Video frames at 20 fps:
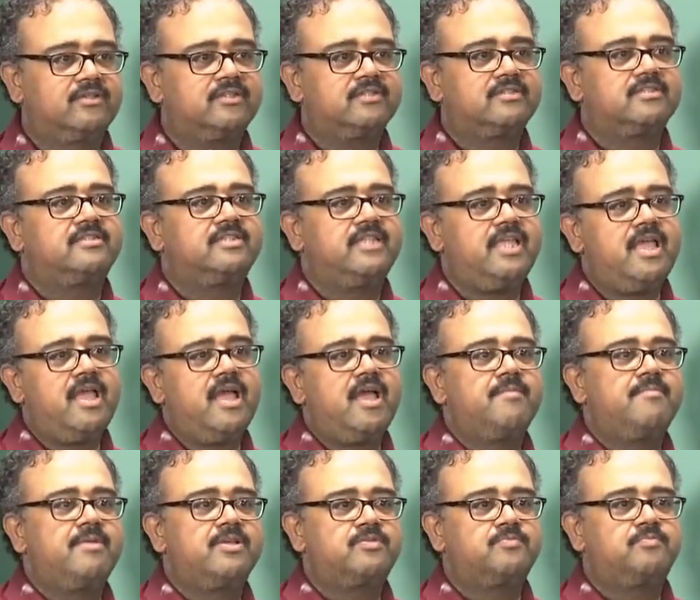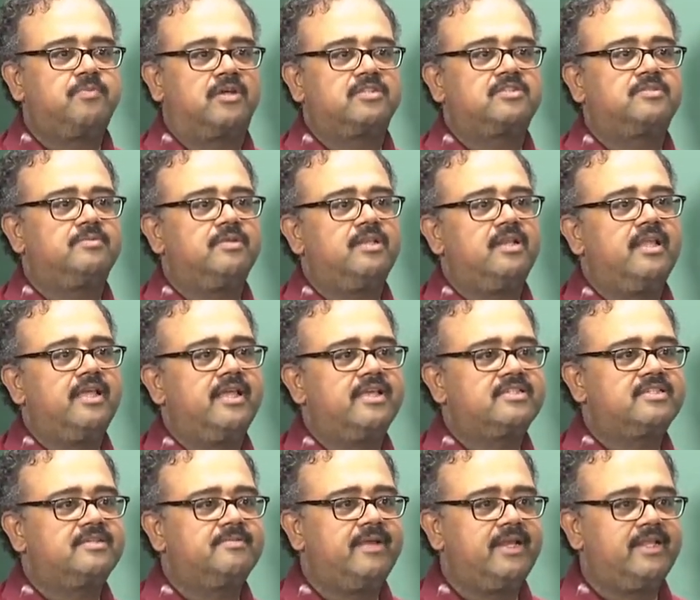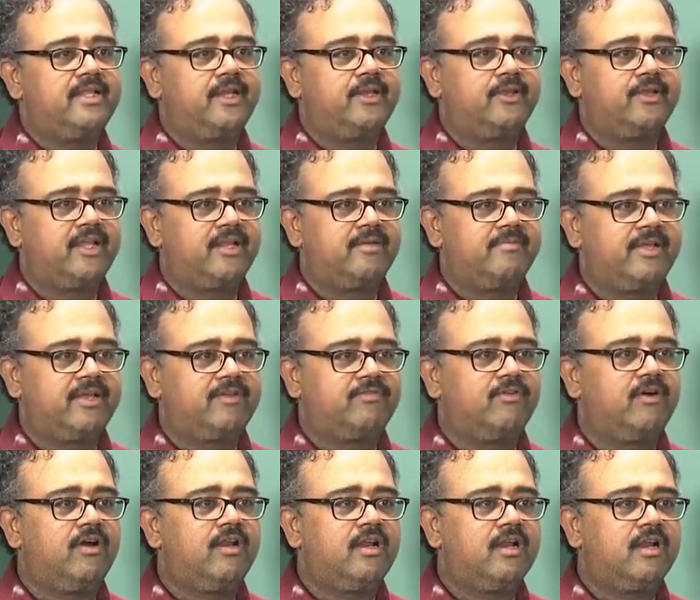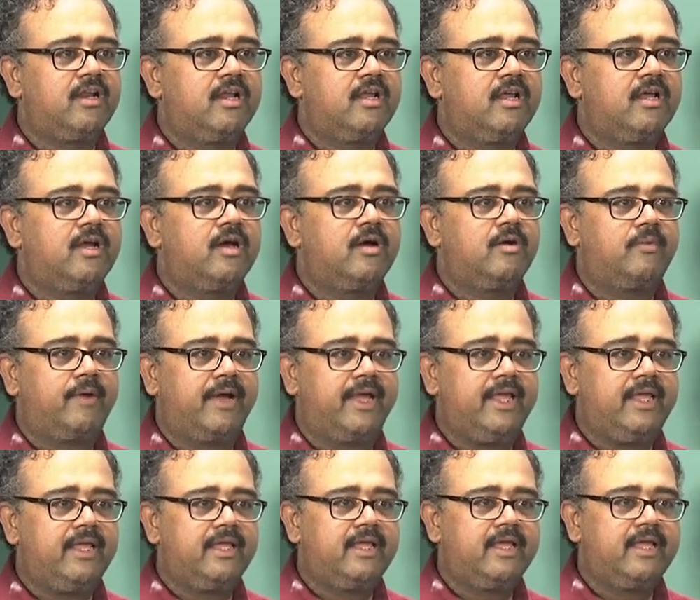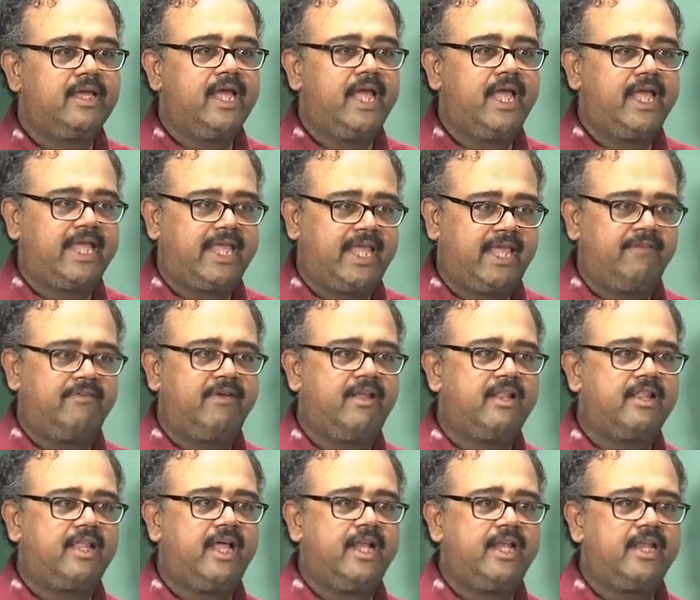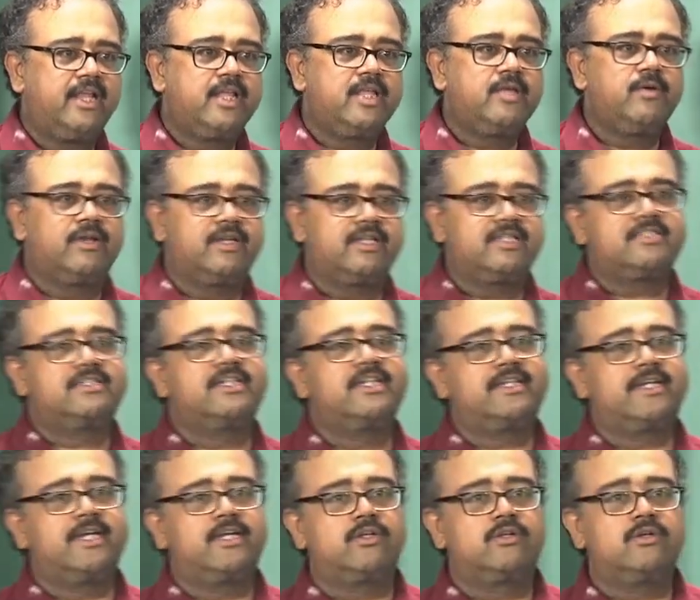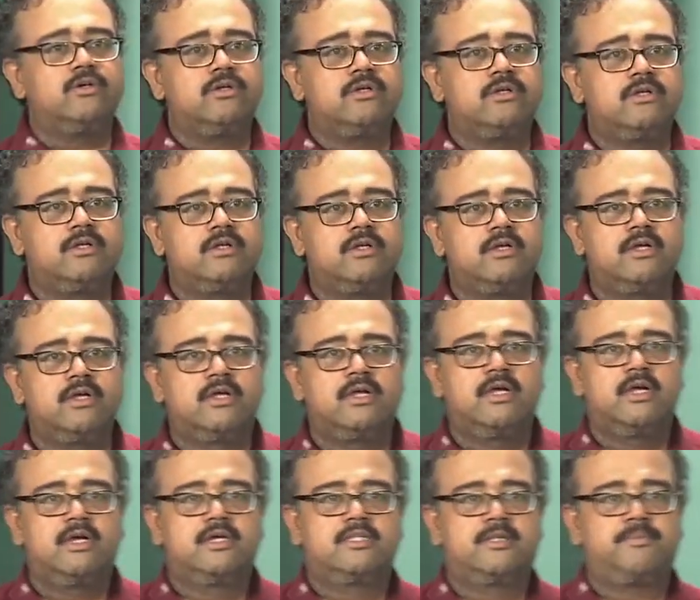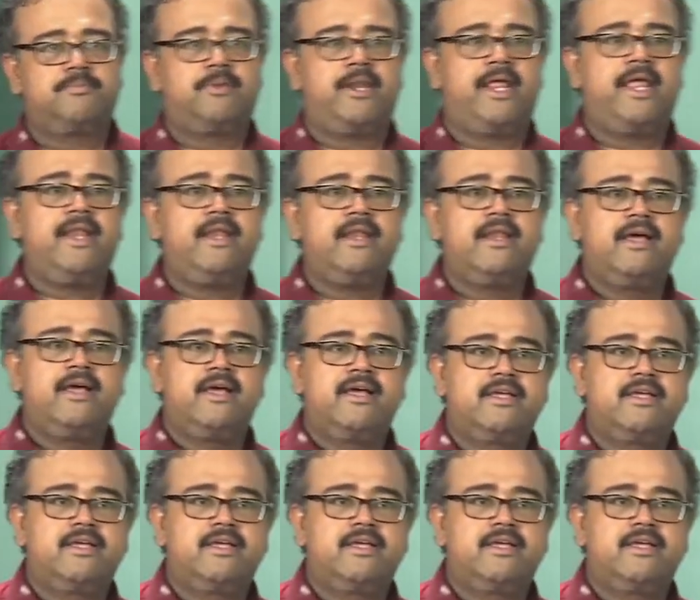So, this is the best possible estimate that you can make for y, given that you are restricted to the plane